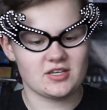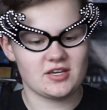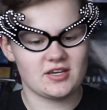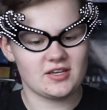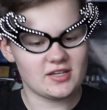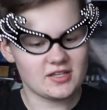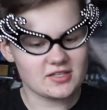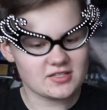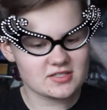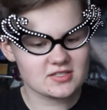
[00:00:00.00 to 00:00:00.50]
It
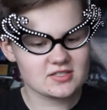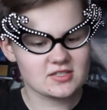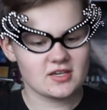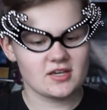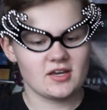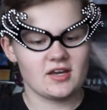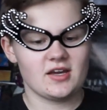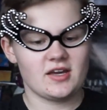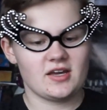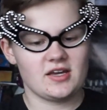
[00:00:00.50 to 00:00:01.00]
is
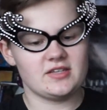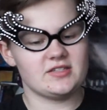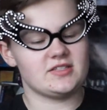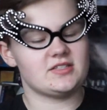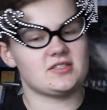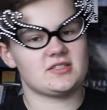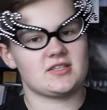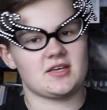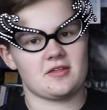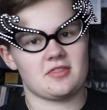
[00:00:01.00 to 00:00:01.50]
easy
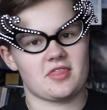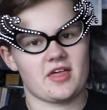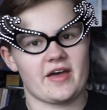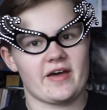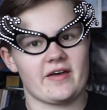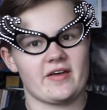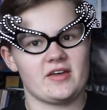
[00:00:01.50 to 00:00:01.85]
to tell that